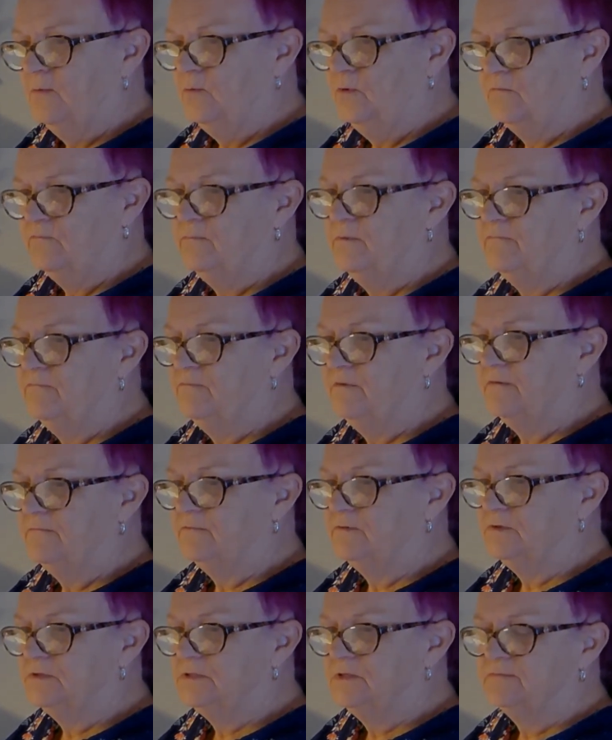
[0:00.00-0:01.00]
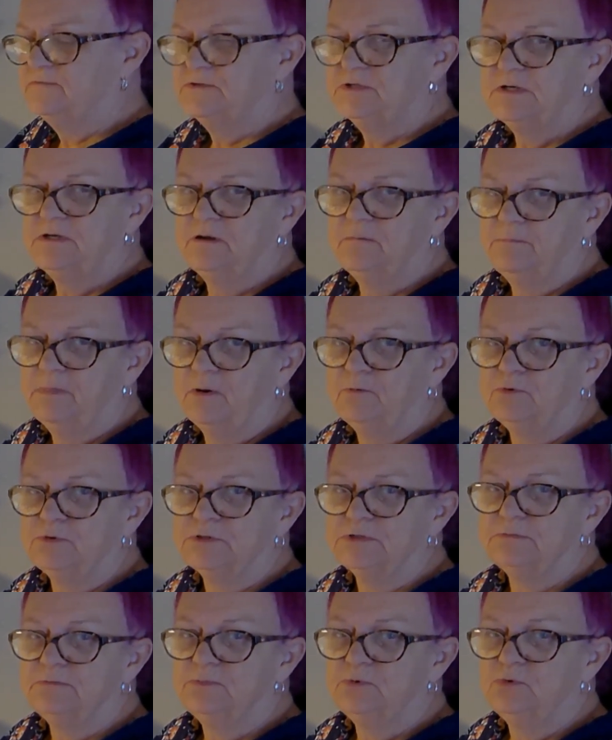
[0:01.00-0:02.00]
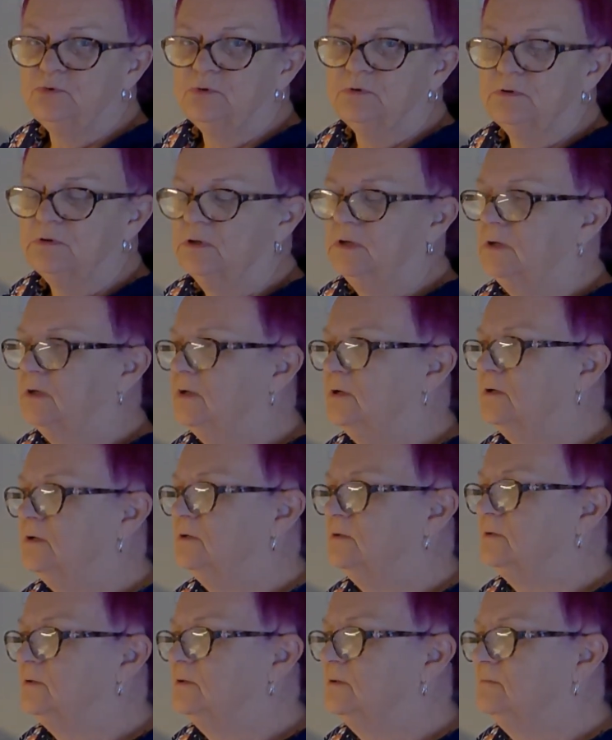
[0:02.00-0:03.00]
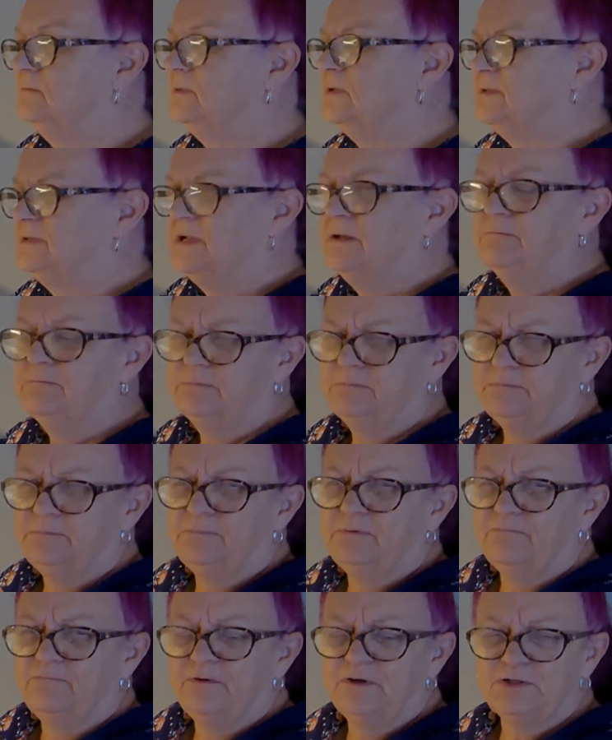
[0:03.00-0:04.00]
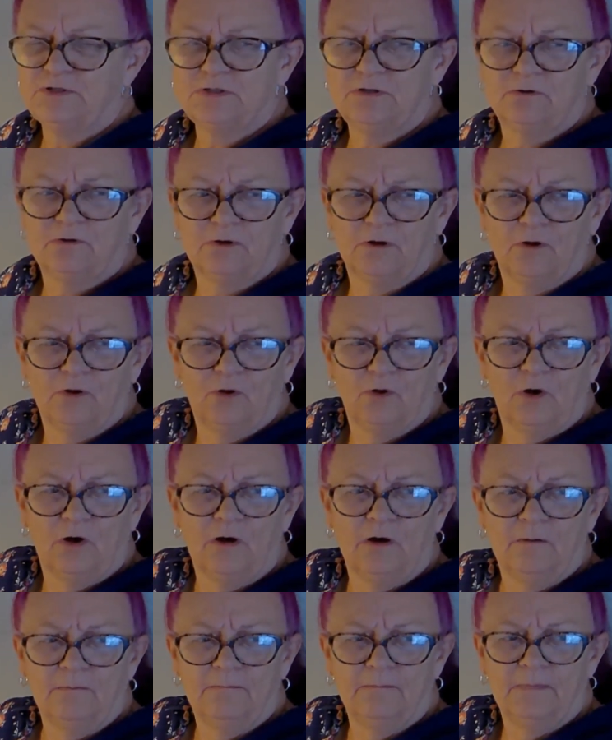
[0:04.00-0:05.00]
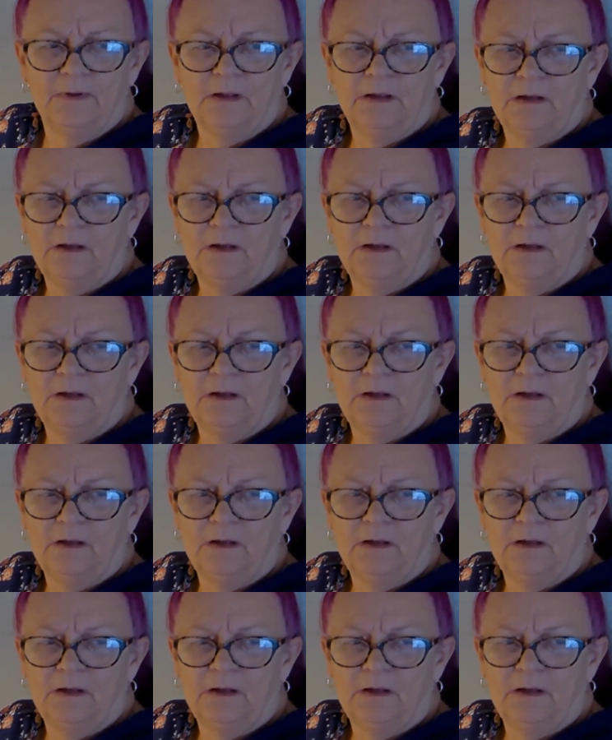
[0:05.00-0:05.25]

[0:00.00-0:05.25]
with my feathers, I've seen a Baltimore. It's done professionally on a long arm,